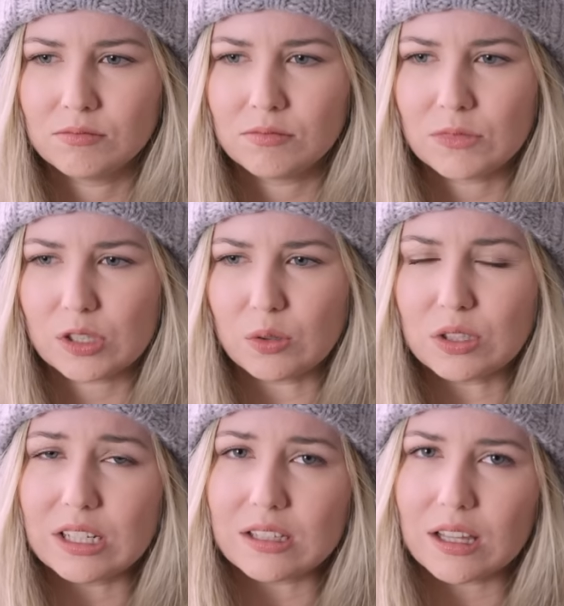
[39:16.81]

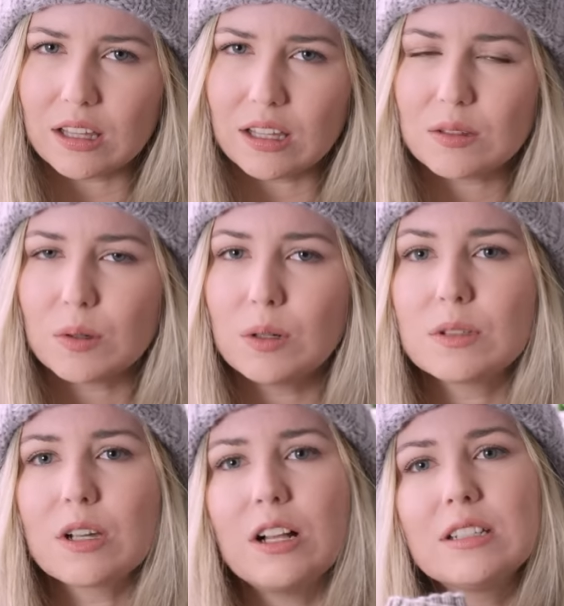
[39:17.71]
Solstice, I think is what it
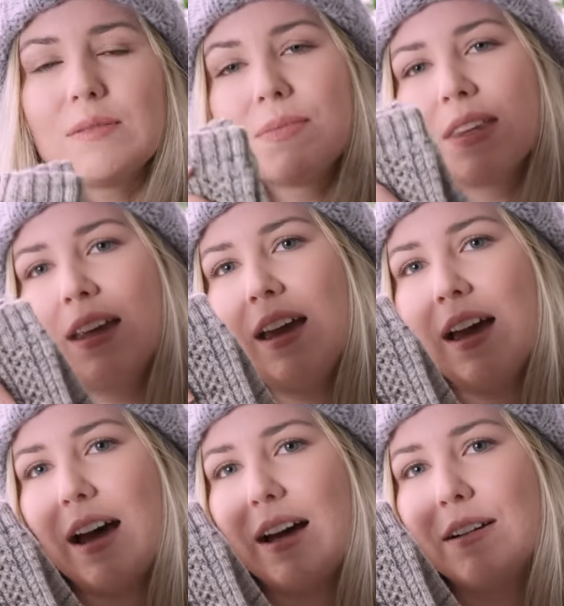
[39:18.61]
was called.
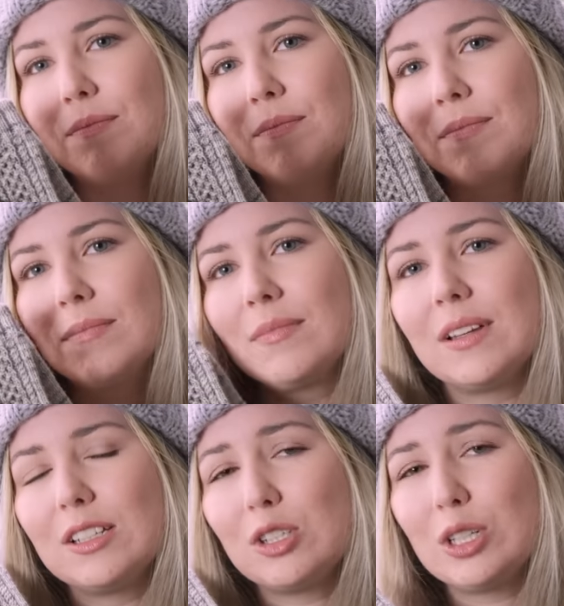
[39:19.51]
Um,
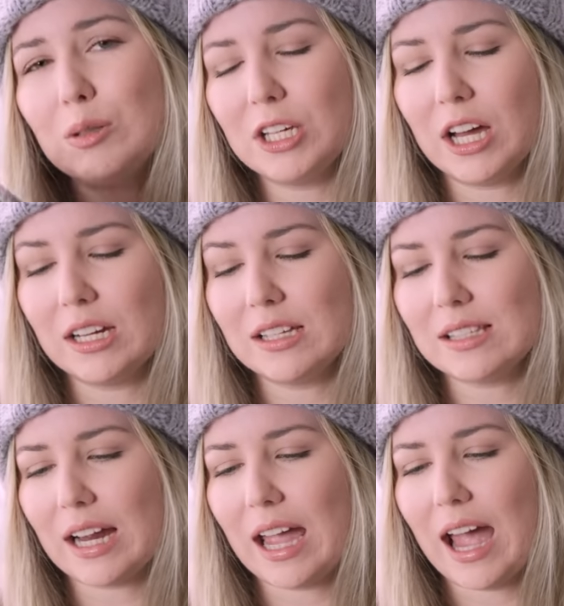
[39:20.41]
To be
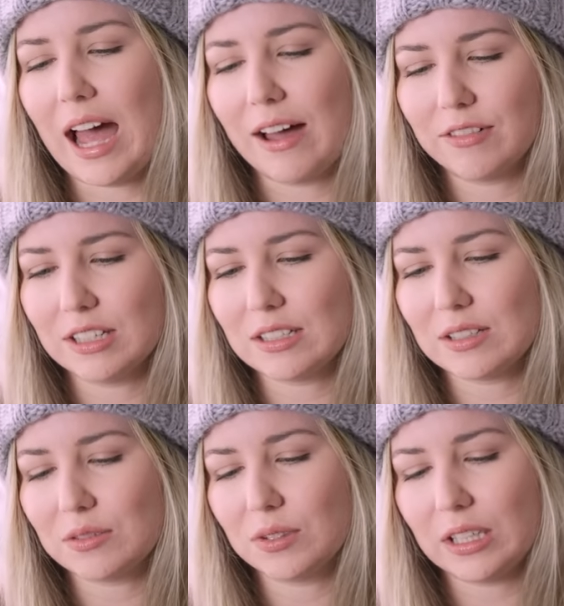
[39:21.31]
honest, I
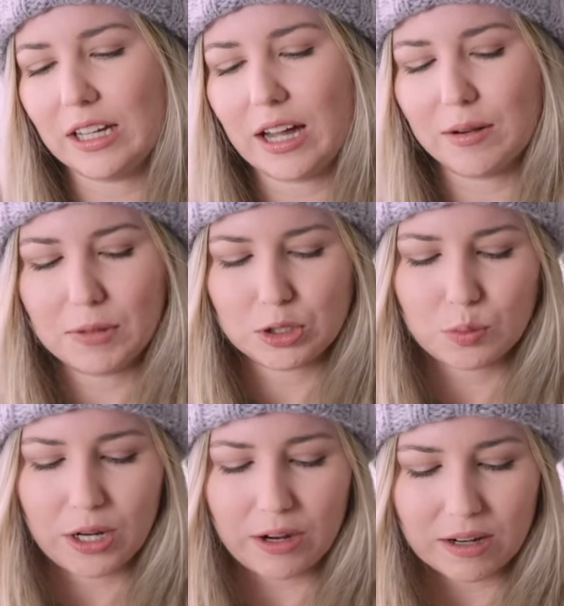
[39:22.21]
haven't really gotten much
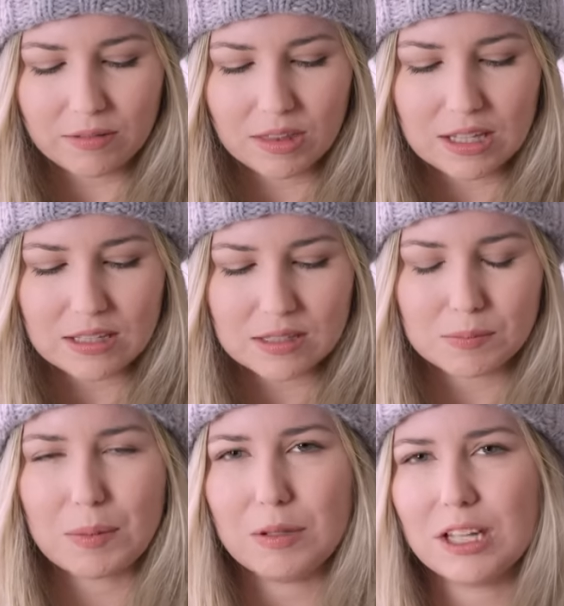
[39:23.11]
wear out of these,
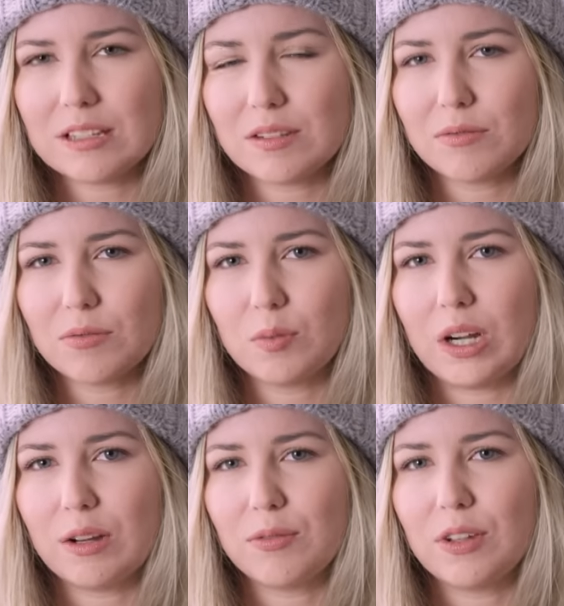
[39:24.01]
maybe because of when
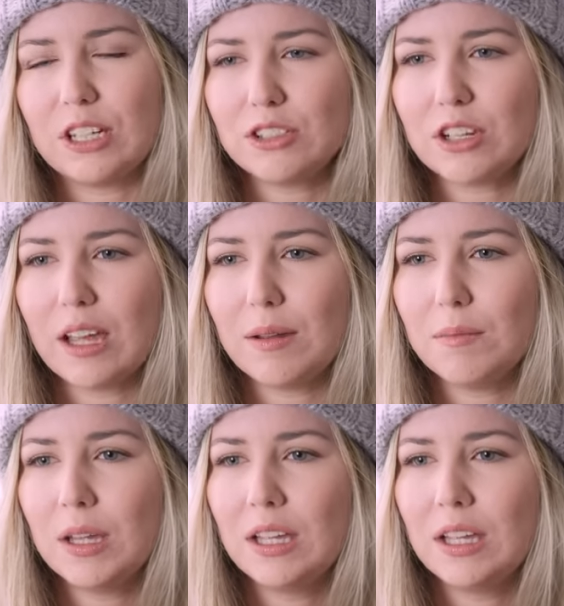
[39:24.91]
I finished them,